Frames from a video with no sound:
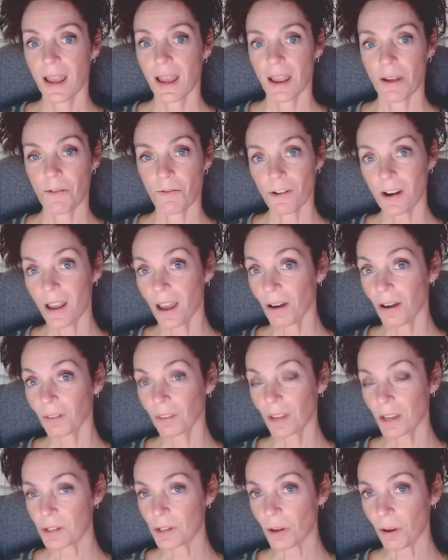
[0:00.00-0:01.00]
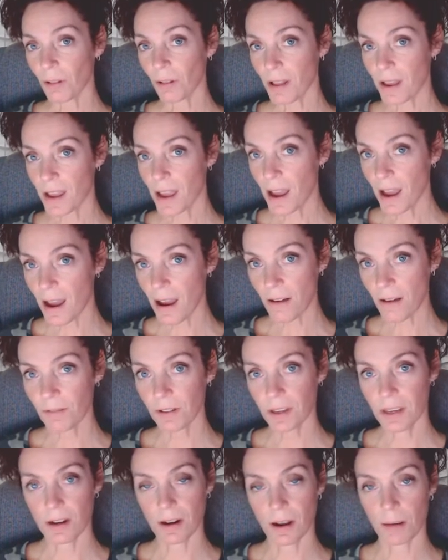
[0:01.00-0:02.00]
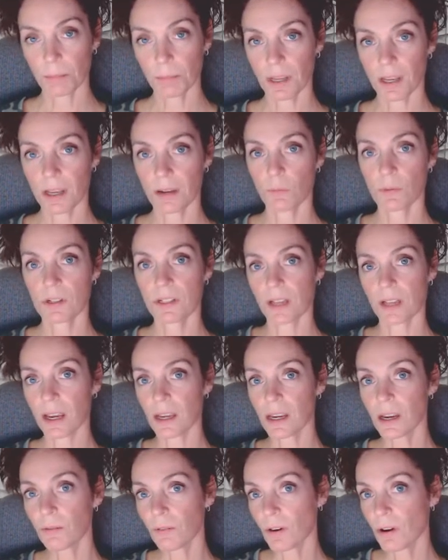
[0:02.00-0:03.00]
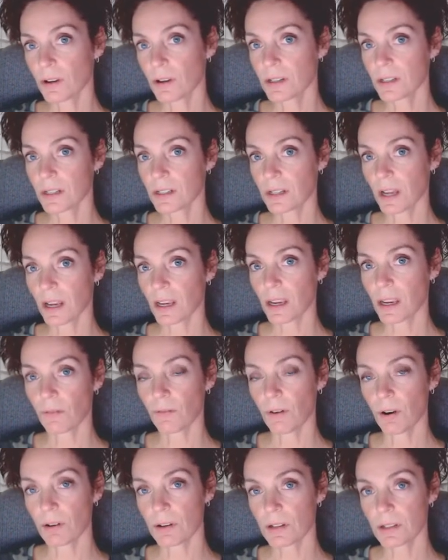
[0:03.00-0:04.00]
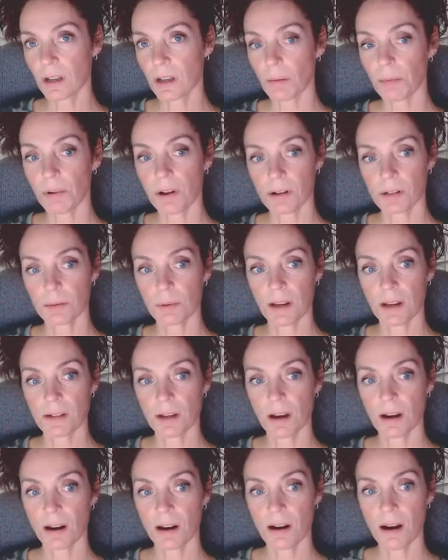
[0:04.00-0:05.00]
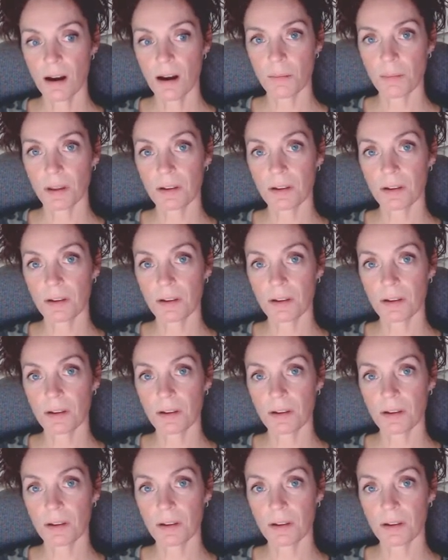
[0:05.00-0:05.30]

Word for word: And for now, that's all I have. Again, I'm Lynn with Psychic Focus at psychicfocus.blogspot.com.